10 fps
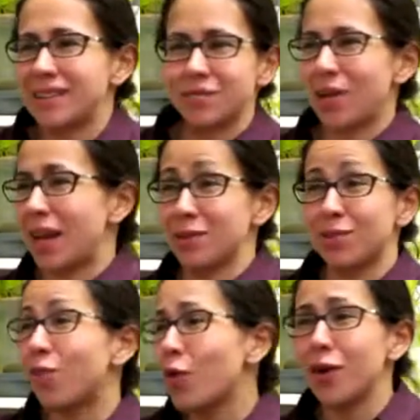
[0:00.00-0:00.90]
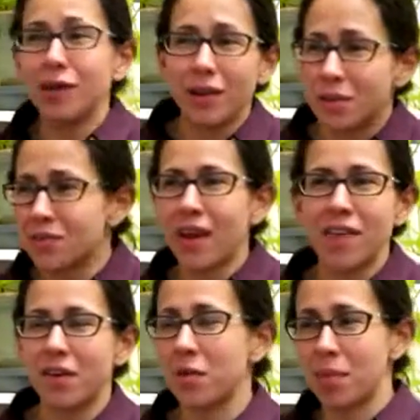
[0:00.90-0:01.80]
when I was 4, when I was 5,
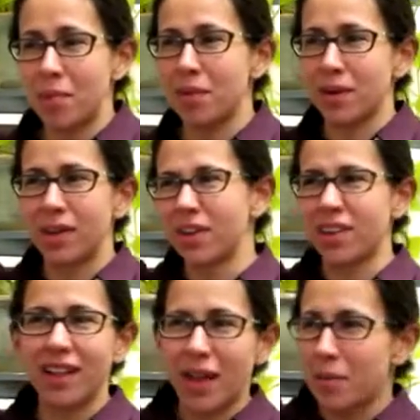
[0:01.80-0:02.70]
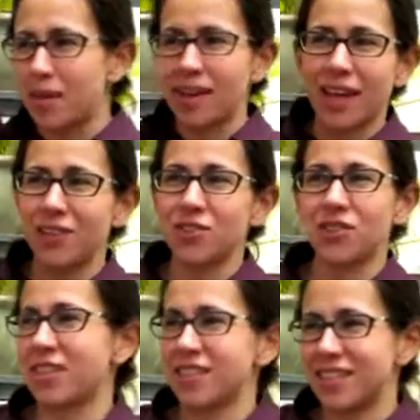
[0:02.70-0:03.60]
I remember, climbing
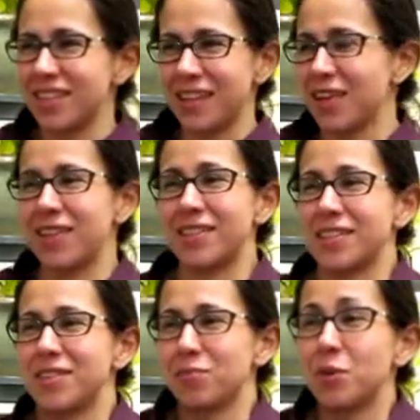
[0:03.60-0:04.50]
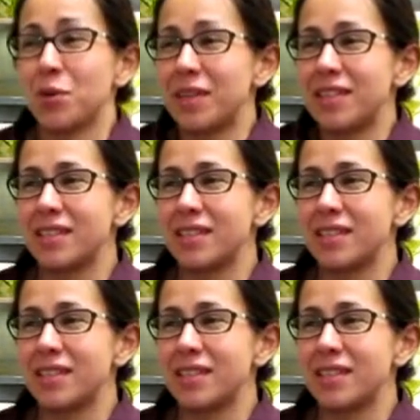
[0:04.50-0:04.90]
ancient ruins.